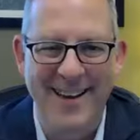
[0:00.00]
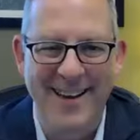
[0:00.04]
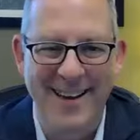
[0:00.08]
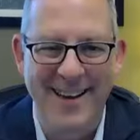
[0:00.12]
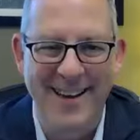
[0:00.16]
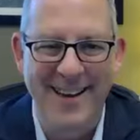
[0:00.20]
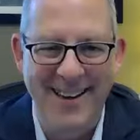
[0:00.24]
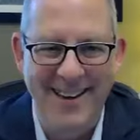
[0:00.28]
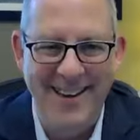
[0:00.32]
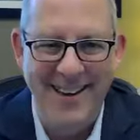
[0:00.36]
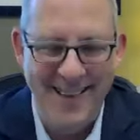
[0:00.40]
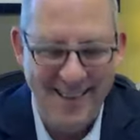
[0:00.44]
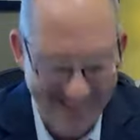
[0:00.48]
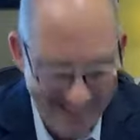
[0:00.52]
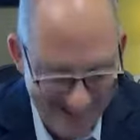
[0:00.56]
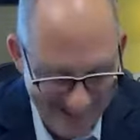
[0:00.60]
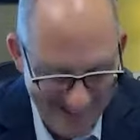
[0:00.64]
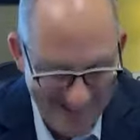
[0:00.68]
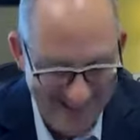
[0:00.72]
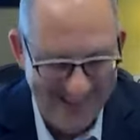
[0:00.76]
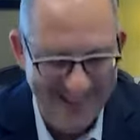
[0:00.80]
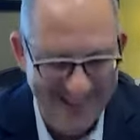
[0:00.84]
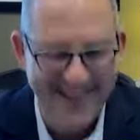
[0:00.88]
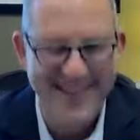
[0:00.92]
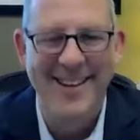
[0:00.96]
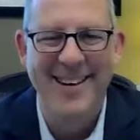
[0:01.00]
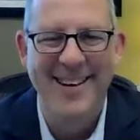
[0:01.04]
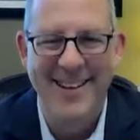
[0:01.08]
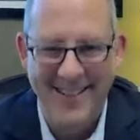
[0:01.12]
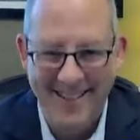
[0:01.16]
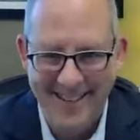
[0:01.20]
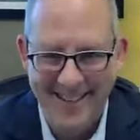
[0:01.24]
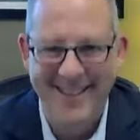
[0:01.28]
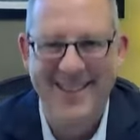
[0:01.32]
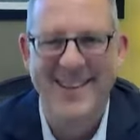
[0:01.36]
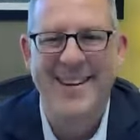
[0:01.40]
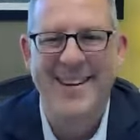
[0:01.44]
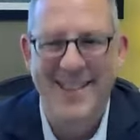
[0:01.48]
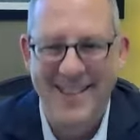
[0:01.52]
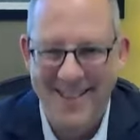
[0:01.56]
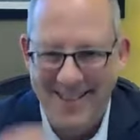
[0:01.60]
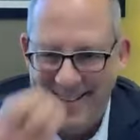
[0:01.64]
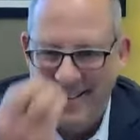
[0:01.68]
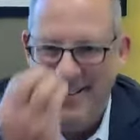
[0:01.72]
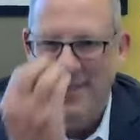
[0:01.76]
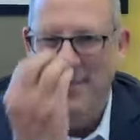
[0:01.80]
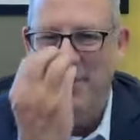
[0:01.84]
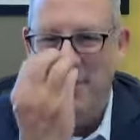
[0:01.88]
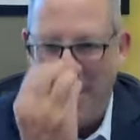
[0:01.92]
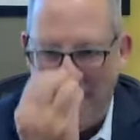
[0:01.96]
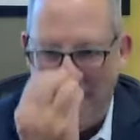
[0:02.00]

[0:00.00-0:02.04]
her some of the rough stuff too. So